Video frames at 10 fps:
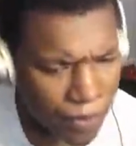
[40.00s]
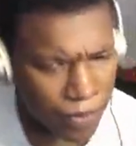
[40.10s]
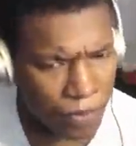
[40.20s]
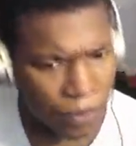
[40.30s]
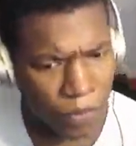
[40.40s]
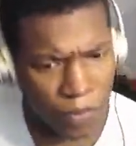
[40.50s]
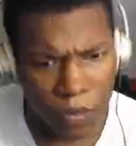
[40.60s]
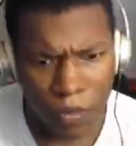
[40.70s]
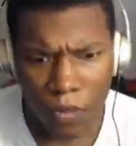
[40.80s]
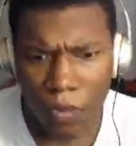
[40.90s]

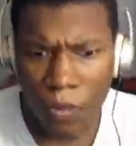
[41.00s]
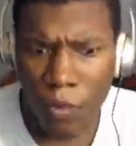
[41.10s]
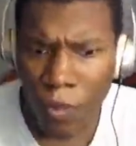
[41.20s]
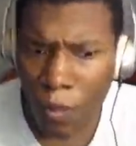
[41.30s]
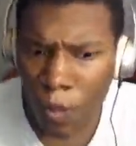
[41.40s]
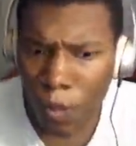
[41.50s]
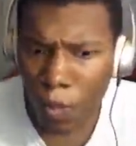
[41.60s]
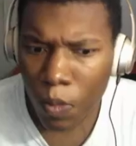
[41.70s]
Nobody speaks.